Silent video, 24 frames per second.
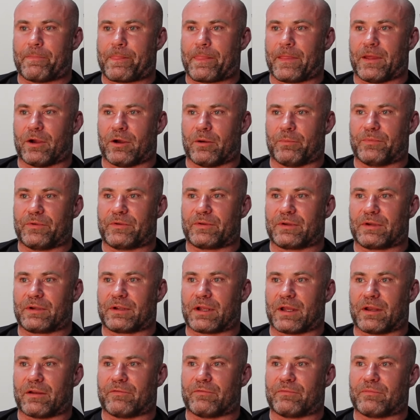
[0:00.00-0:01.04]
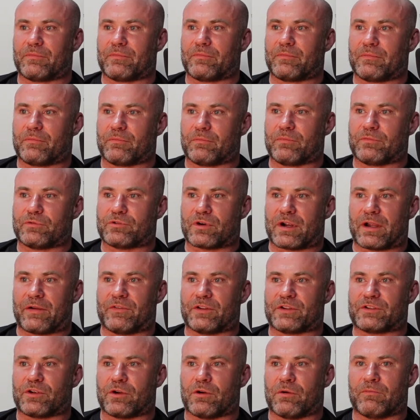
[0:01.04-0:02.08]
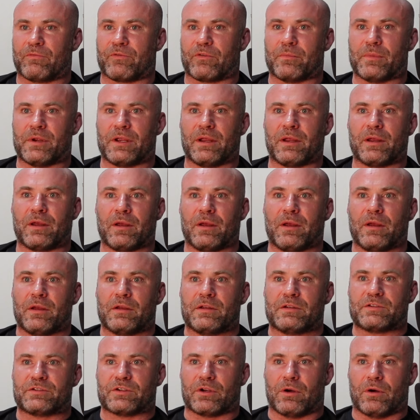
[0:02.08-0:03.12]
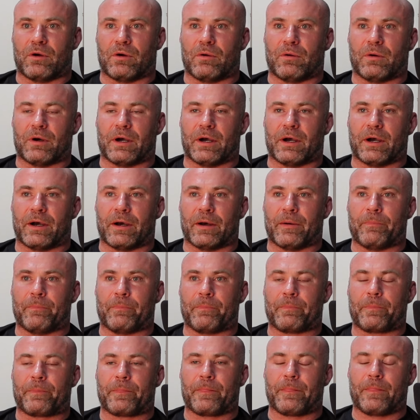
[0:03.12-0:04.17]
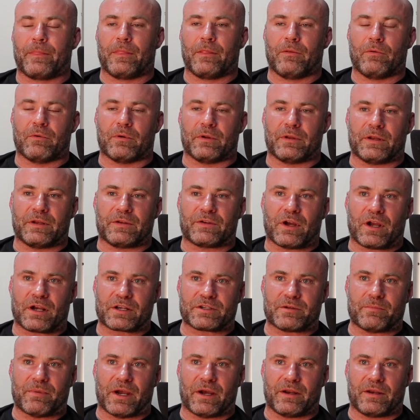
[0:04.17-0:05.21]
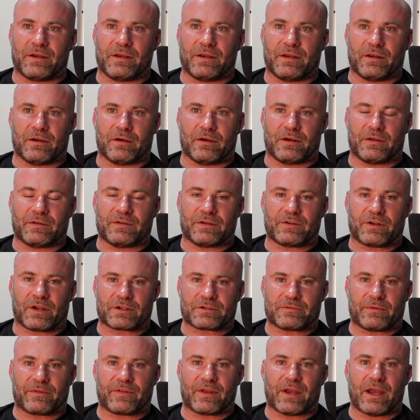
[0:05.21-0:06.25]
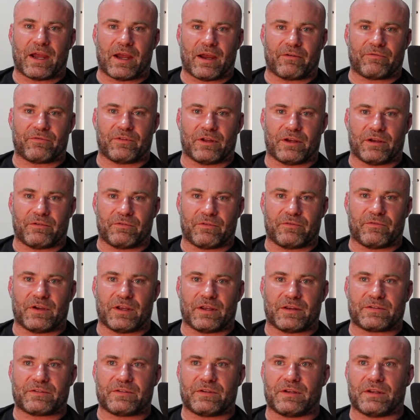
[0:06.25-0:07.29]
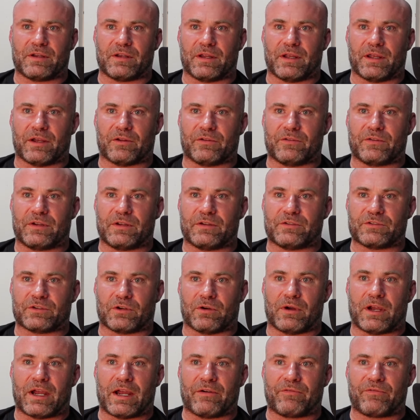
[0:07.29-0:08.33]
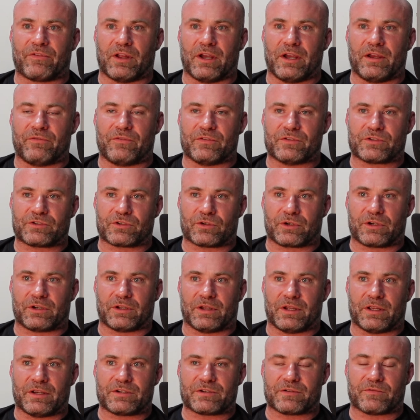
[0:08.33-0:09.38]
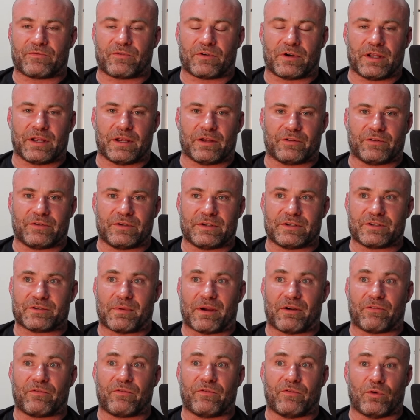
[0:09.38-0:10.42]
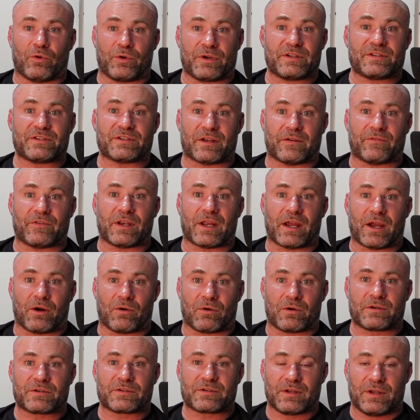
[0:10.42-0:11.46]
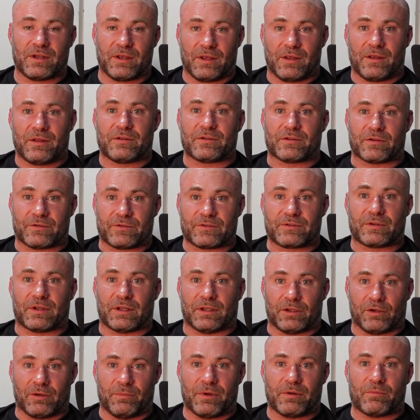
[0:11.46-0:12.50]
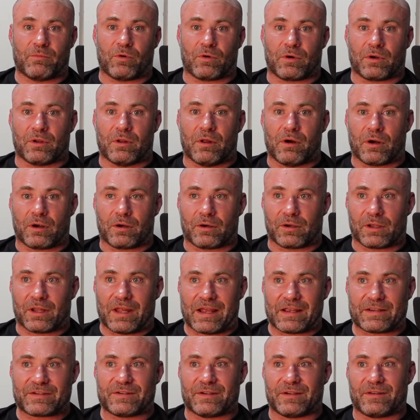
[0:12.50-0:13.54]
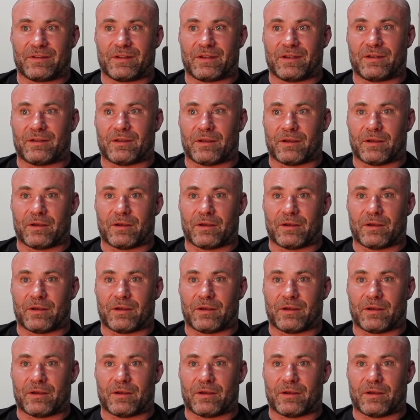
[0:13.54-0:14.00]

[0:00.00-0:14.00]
helped kind of drive this home for me. So what it talks about in here, it talks about the half-life of AST and ALT. So half-life in circulation for ALT is about 47 hours. So it's a little bit more longer lasting than